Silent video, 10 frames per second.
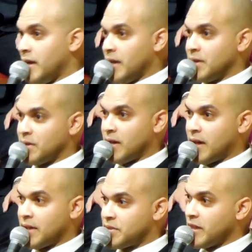And
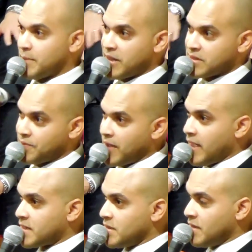I think about the
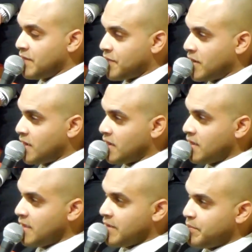fact
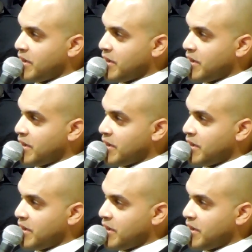of